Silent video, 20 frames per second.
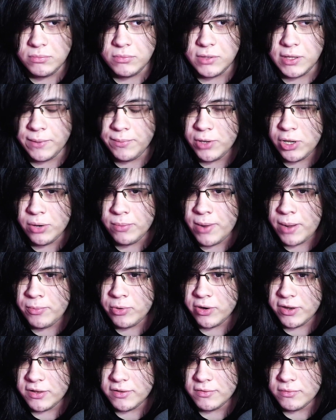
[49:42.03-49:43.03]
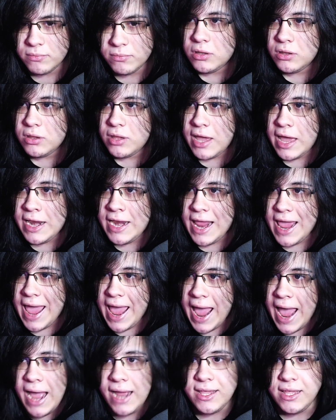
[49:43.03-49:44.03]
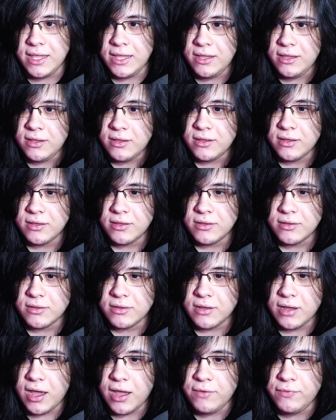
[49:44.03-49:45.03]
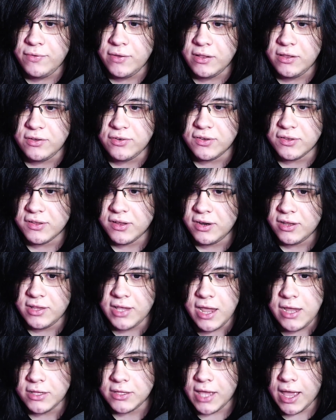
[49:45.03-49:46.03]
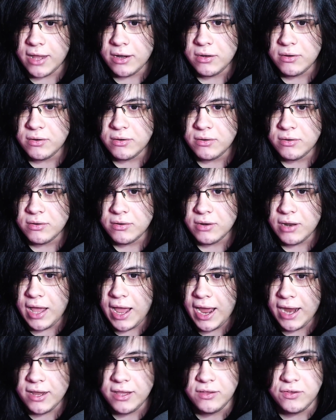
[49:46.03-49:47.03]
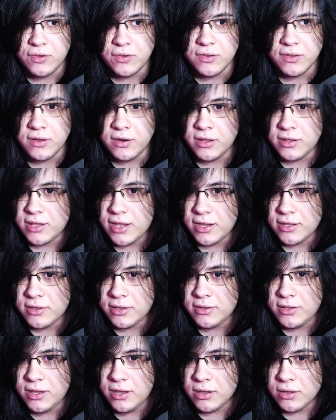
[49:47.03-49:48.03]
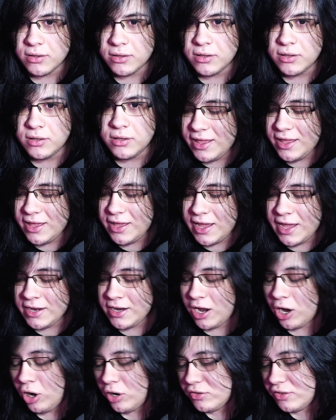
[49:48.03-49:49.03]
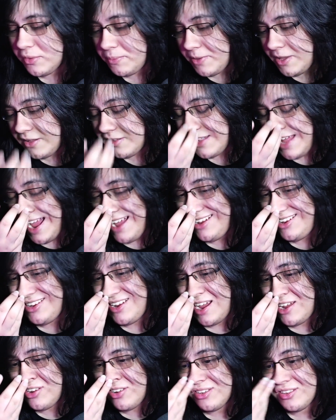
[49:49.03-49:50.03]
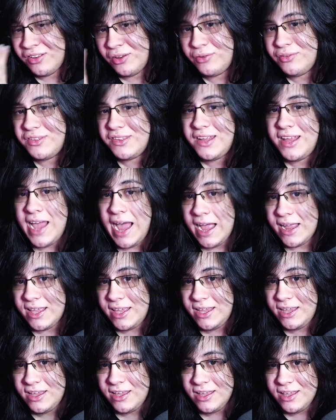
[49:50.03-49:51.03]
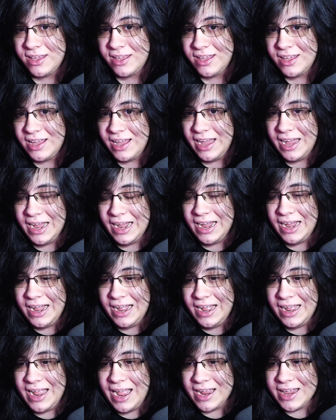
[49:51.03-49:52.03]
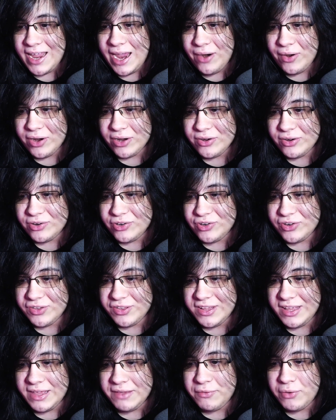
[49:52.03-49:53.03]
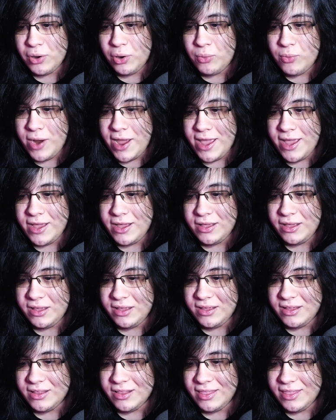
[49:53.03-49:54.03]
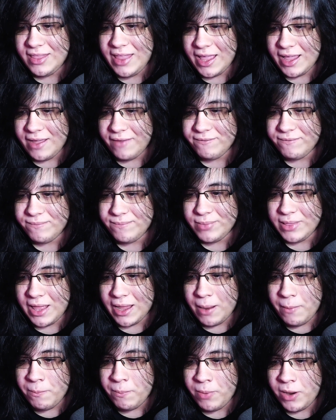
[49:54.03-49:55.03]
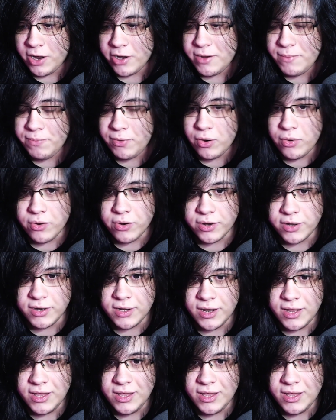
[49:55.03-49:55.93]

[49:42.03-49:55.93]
give me your memories and aki i feel is just gonna take that aki's just gonna take the deal and also because i i just don't see aki uh, a character just giving away like a like a body part